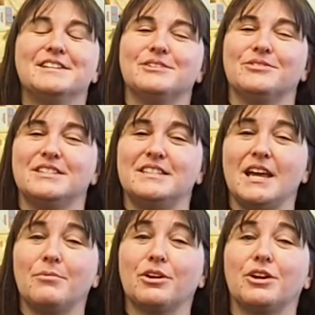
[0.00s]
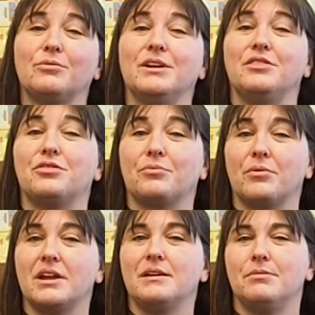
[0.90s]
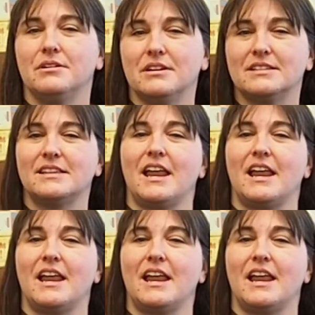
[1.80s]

So today we're going to read 3 books,